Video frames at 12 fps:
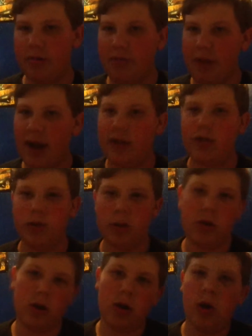and that
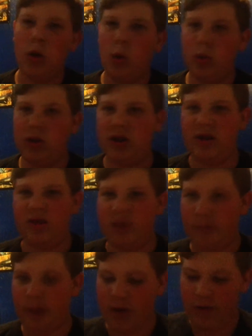was definitely
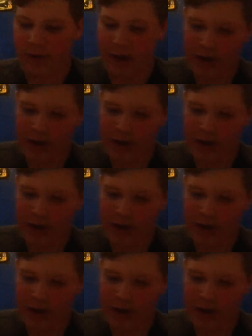better than